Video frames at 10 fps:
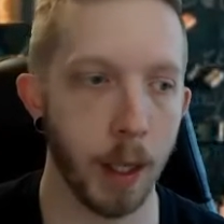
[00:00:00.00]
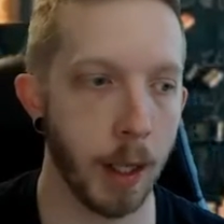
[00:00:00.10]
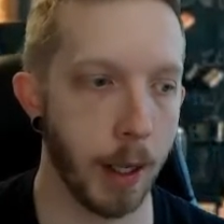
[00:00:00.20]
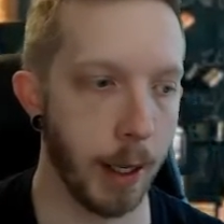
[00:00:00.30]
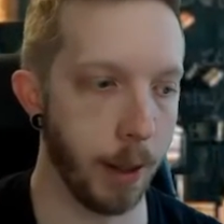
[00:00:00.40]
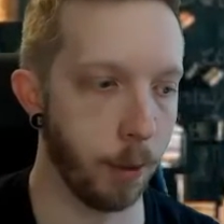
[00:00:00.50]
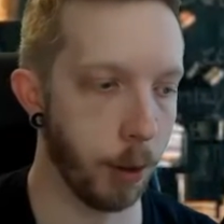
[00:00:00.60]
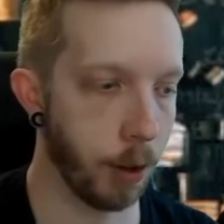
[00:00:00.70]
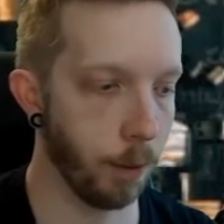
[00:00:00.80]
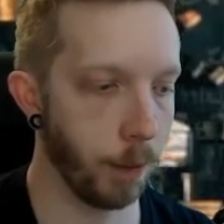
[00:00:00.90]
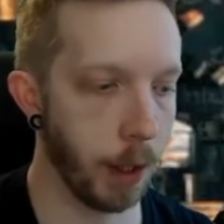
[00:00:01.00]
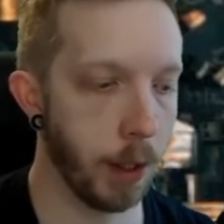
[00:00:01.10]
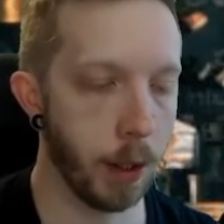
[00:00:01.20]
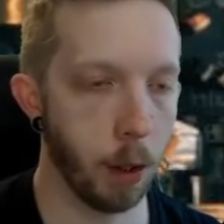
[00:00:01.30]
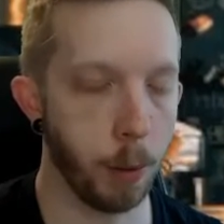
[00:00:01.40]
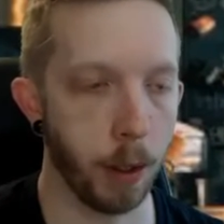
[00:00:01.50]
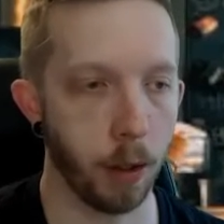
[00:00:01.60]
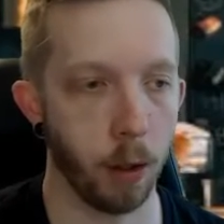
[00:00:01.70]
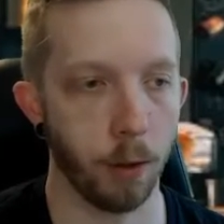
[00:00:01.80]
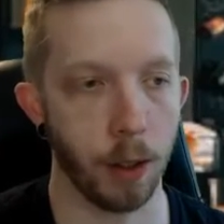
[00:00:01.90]
And with Ethiopian
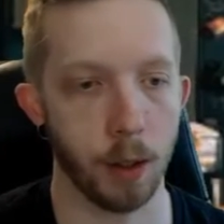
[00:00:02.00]
coffees